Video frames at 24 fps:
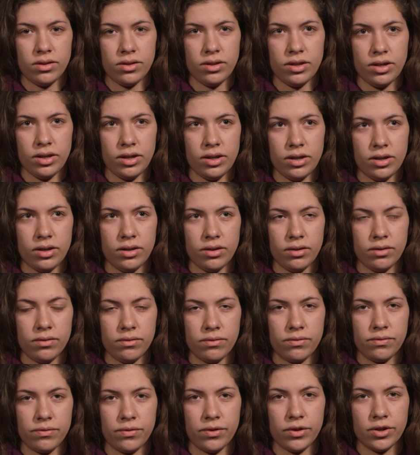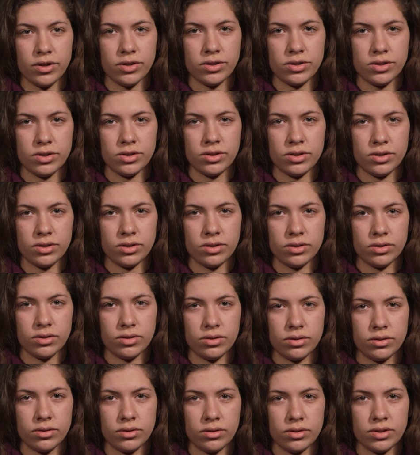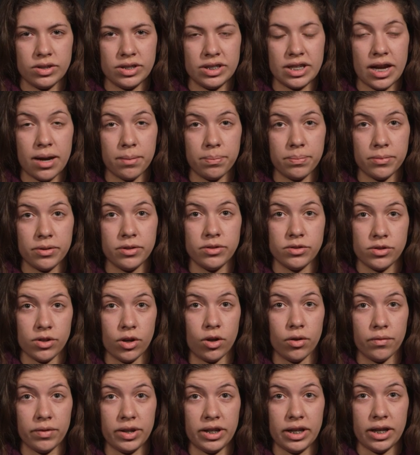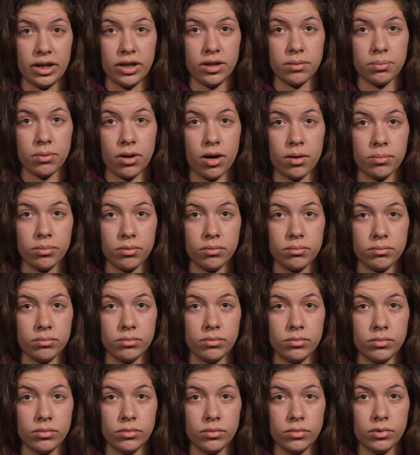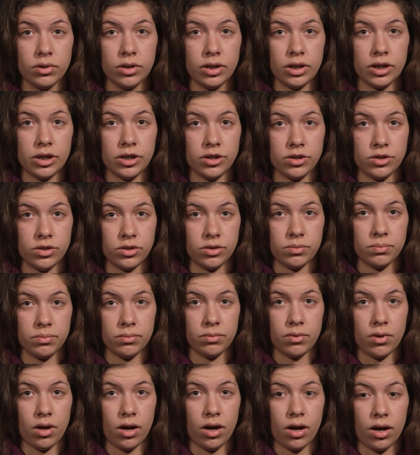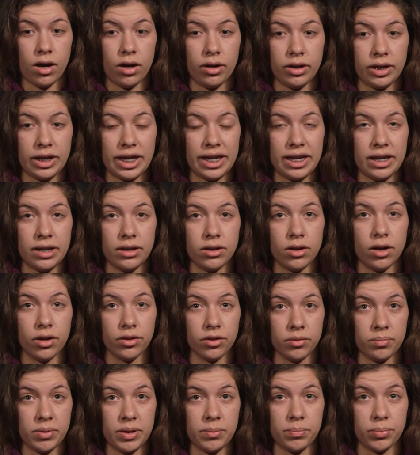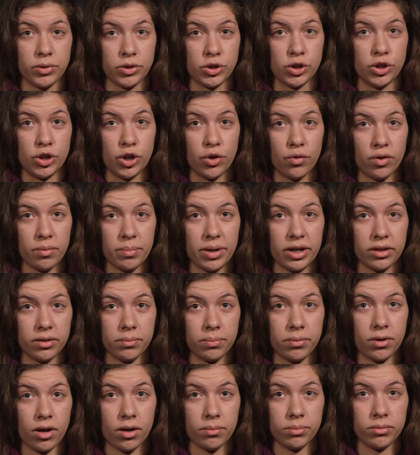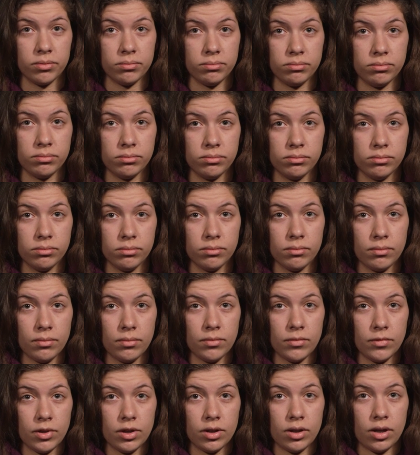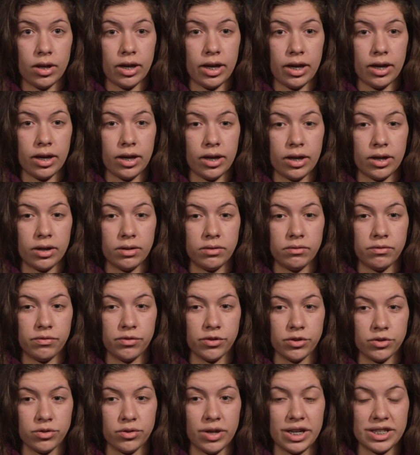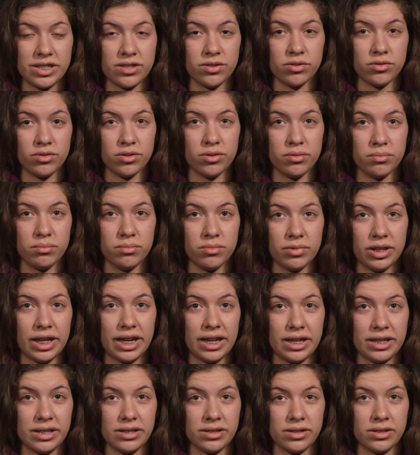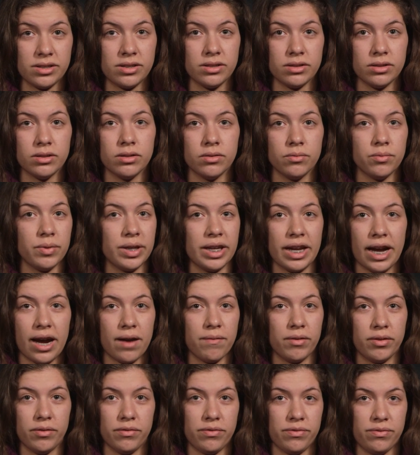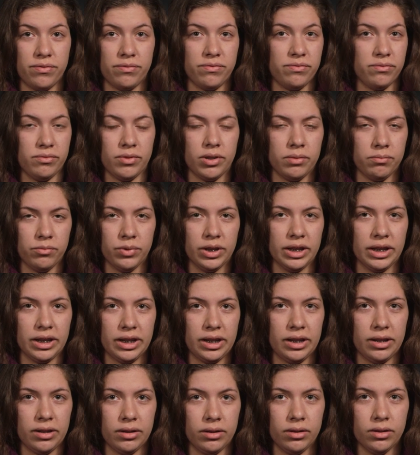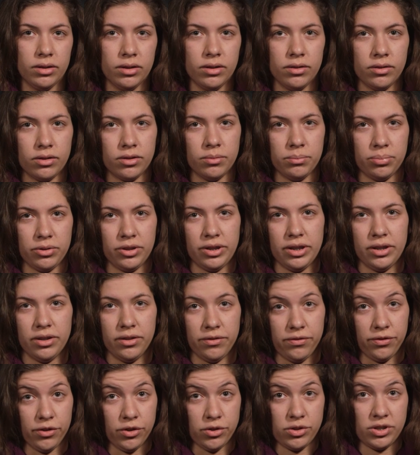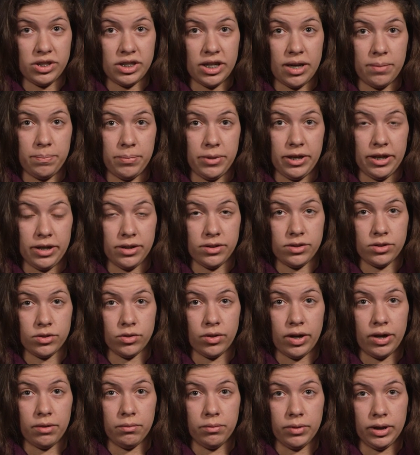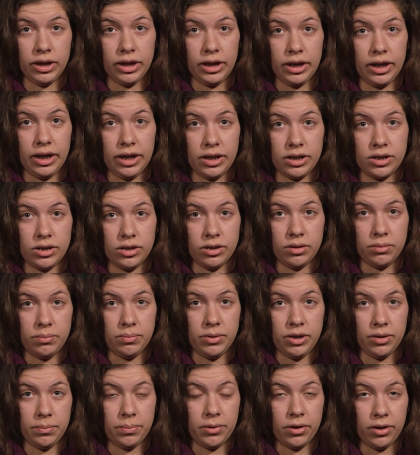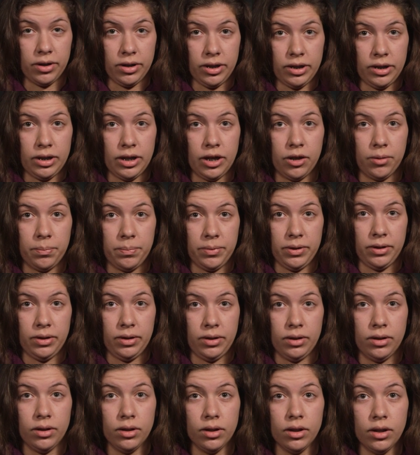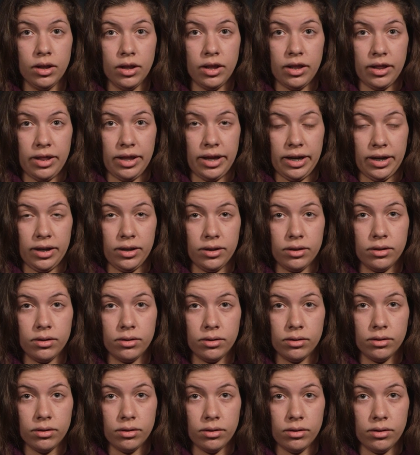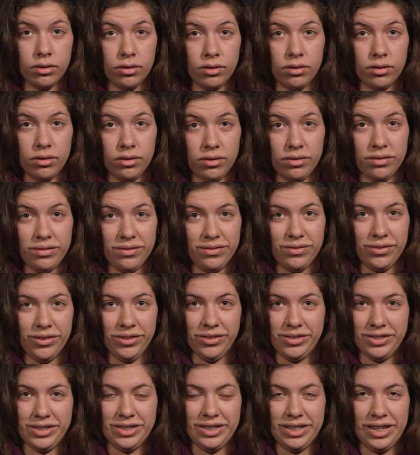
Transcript: The first step in solving any problem is uh, getting other people to know about the problem. And for Tourette's syndrome, that is we haven't really completed the first step yet, so I'd really like to be a part in helping that first